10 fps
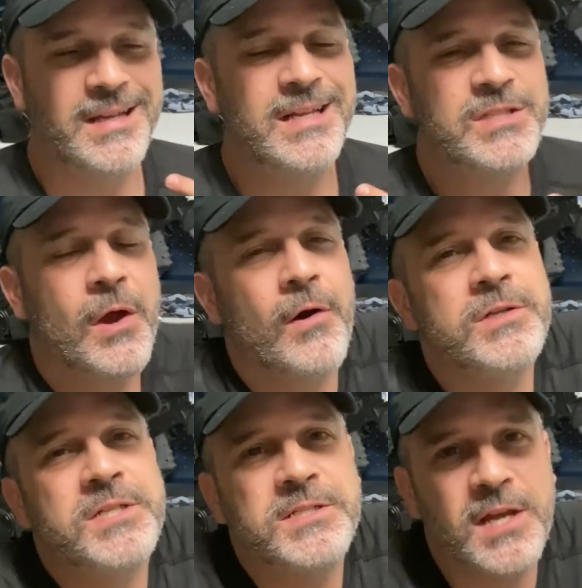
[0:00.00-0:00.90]
it's
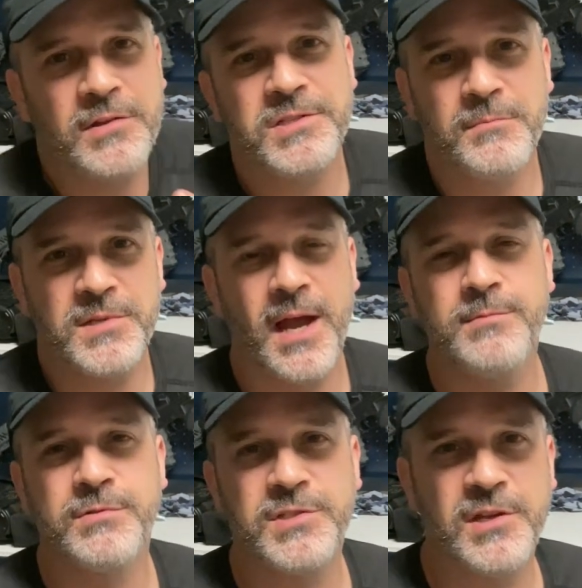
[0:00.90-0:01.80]
hard to tell
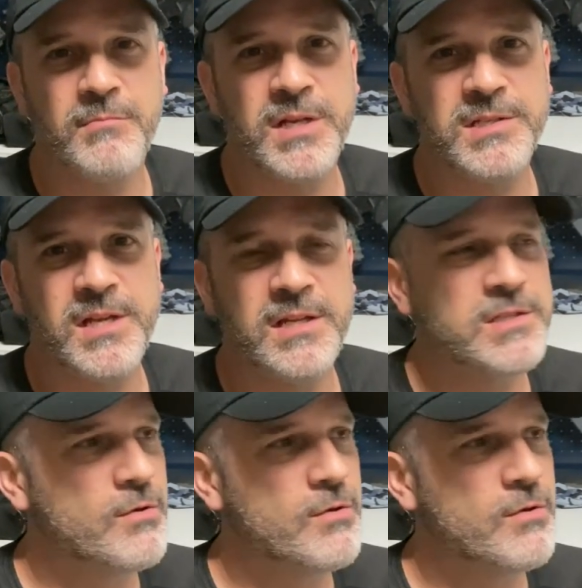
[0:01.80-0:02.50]
sometimes when somebody's hit.